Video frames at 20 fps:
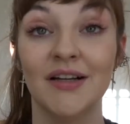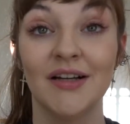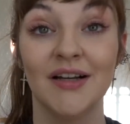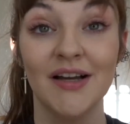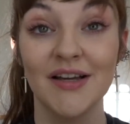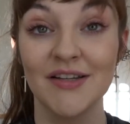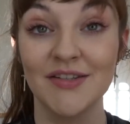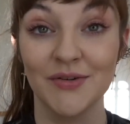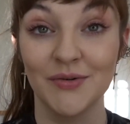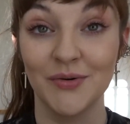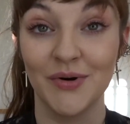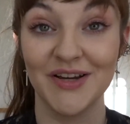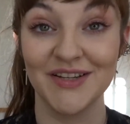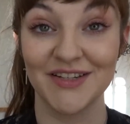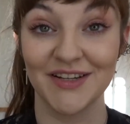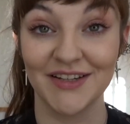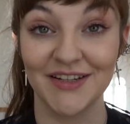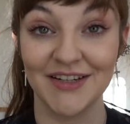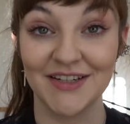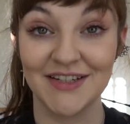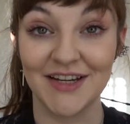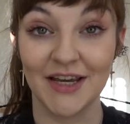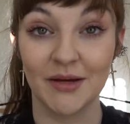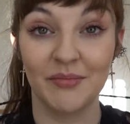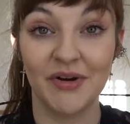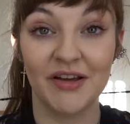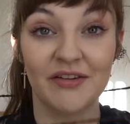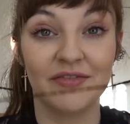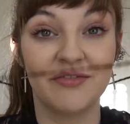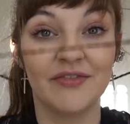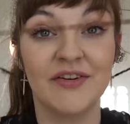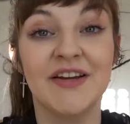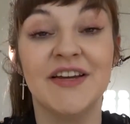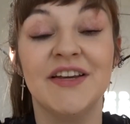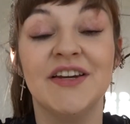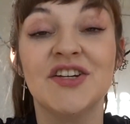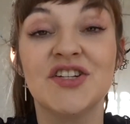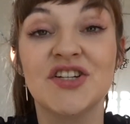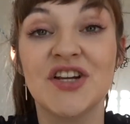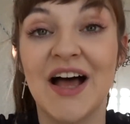As always, I need to get my
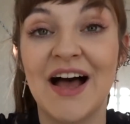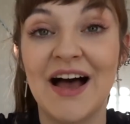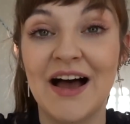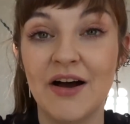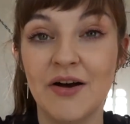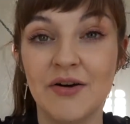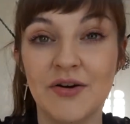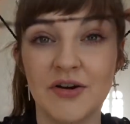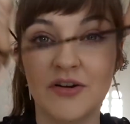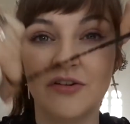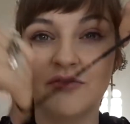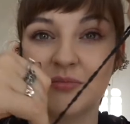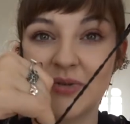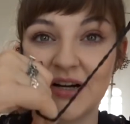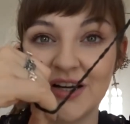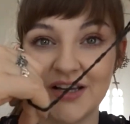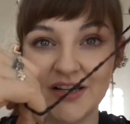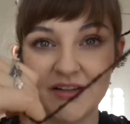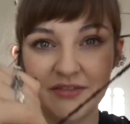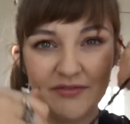fringe out of my